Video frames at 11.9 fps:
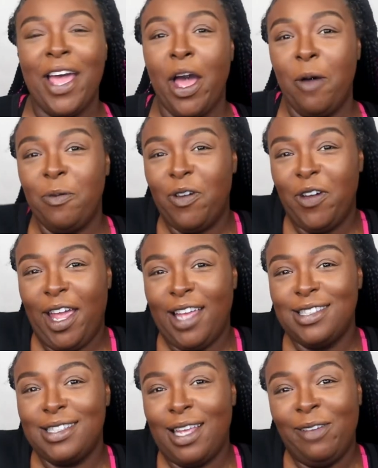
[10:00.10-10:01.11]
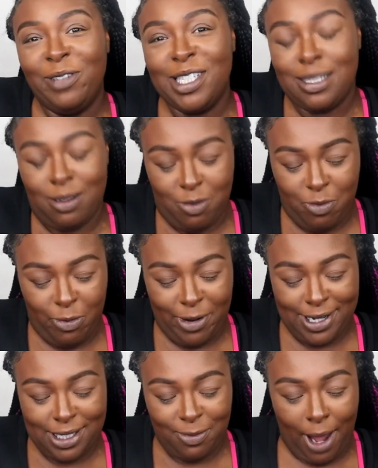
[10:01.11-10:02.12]
go ahead and set with some
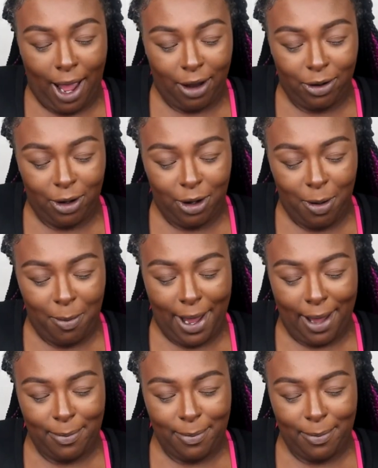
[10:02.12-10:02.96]
pressed powder by